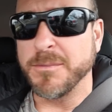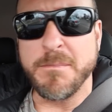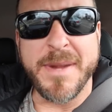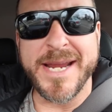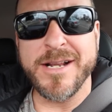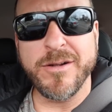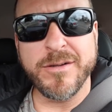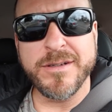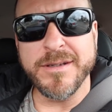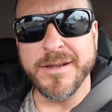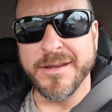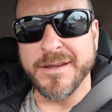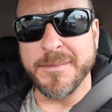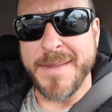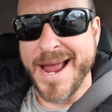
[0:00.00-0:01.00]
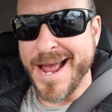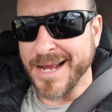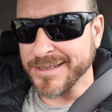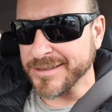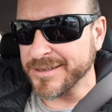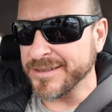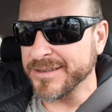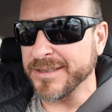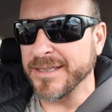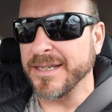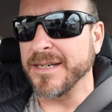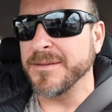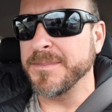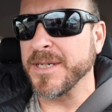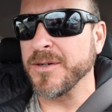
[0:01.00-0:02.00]
Mailed the masks.
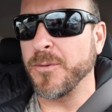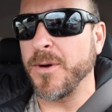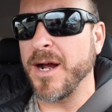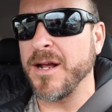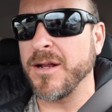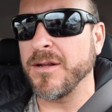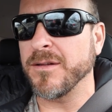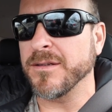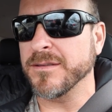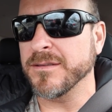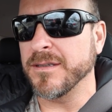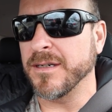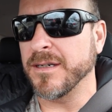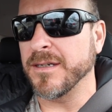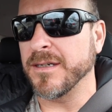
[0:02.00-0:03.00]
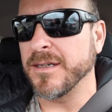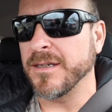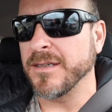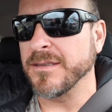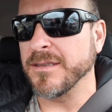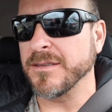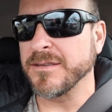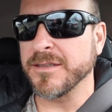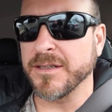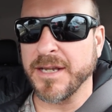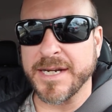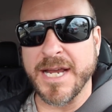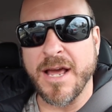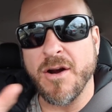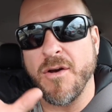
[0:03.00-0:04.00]
It had been a while uh, until
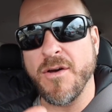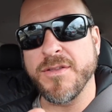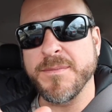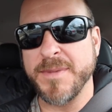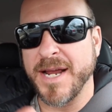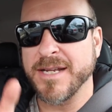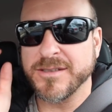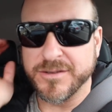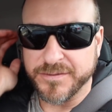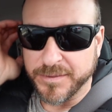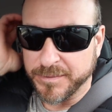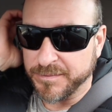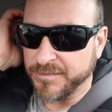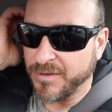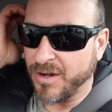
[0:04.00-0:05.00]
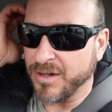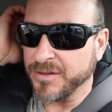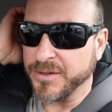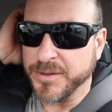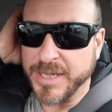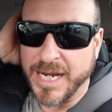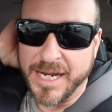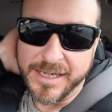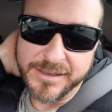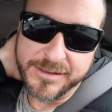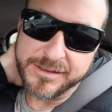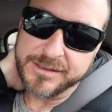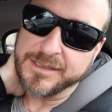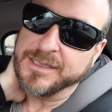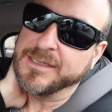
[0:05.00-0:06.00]
I got all the masks from all of you
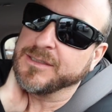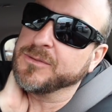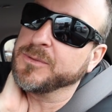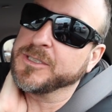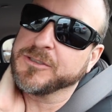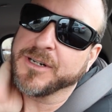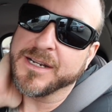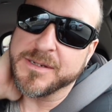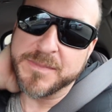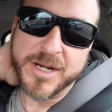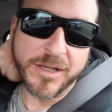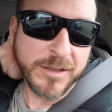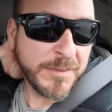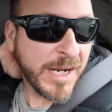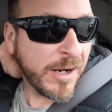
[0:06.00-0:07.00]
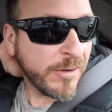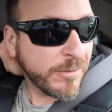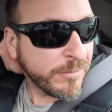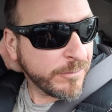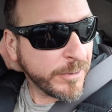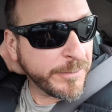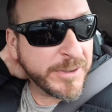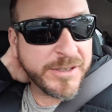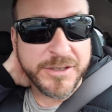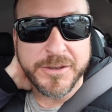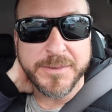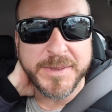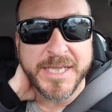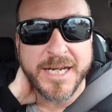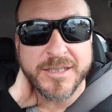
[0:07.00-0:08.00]
guys, and we tried to mail them out. We went to
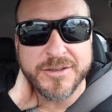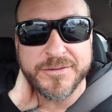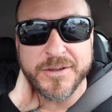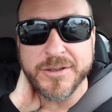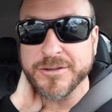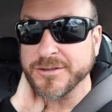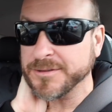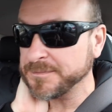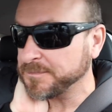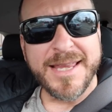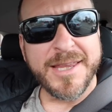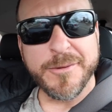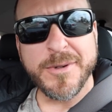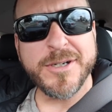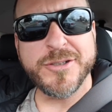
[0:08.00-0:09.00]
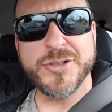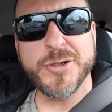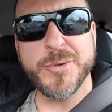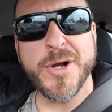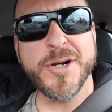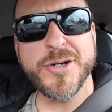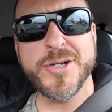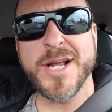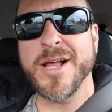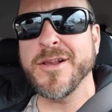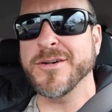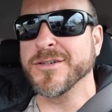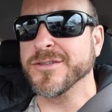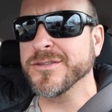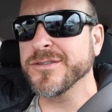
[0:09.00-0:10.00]
U P S first. They wanted two hundred
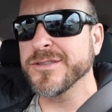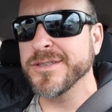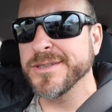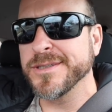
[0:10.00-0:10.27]
dollars.